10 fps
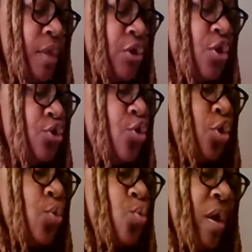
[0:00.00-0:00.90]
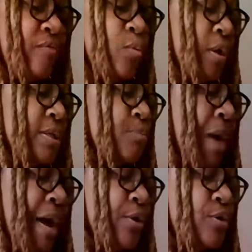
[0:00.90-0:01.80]
you know, you're who everyone
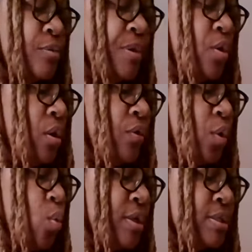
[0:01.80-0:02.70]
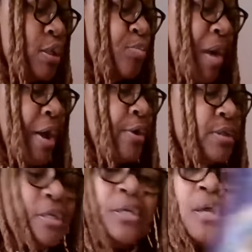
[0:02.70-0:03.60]
aspires to be. All of the queens aspire to